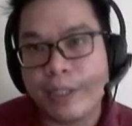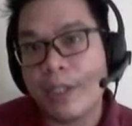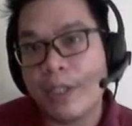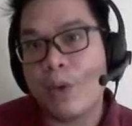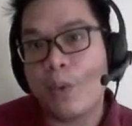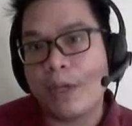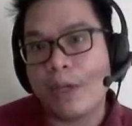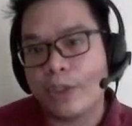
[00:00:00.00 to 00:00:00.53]
are the
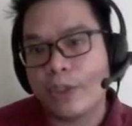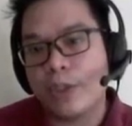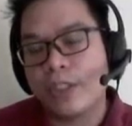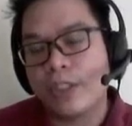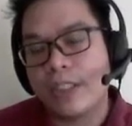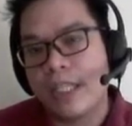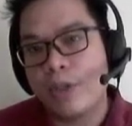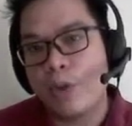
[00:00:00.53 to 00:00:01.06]

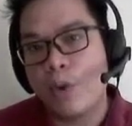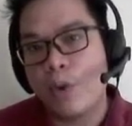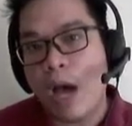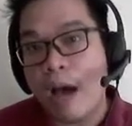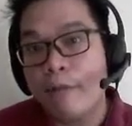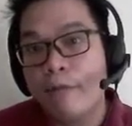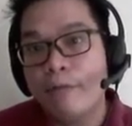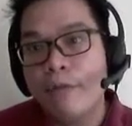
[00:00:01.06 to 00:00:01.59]
questions that you
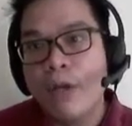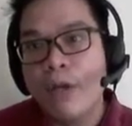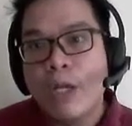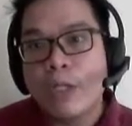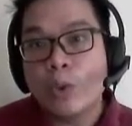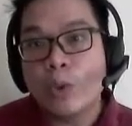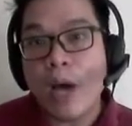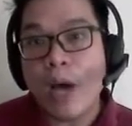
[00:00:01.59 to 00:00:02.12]
have
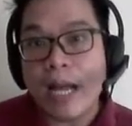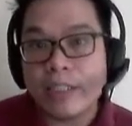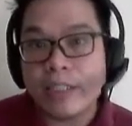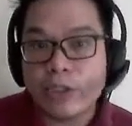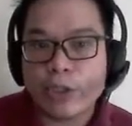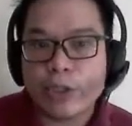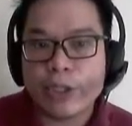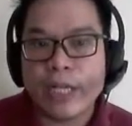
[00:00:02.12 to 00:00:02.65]
to
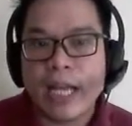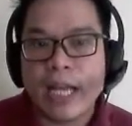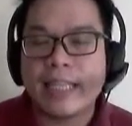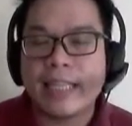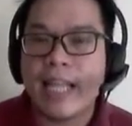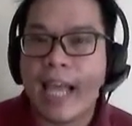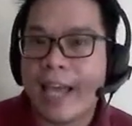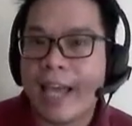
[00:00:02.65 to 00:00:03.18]
answer
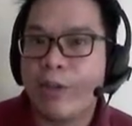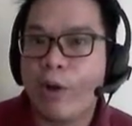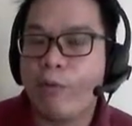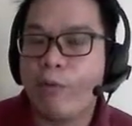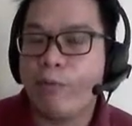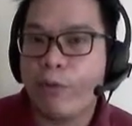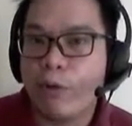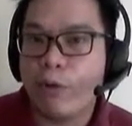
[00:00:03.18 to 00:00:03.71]
at the end
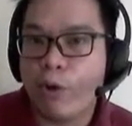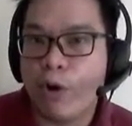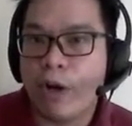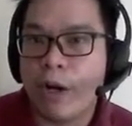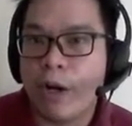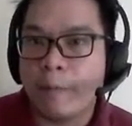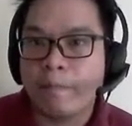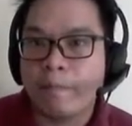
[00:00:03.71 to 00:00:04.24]
of
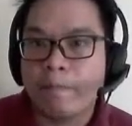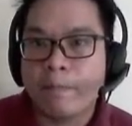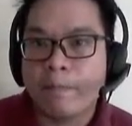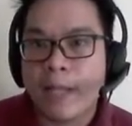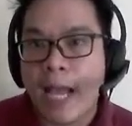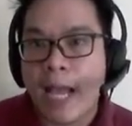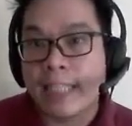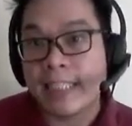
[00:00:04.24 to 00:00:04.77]
your
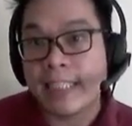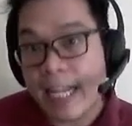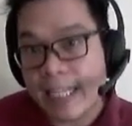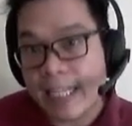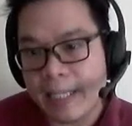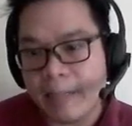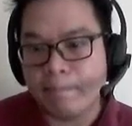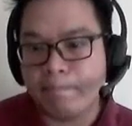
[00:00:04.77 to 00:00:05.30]

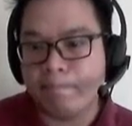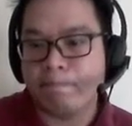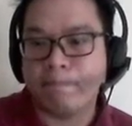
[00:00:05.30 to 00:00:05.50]
study.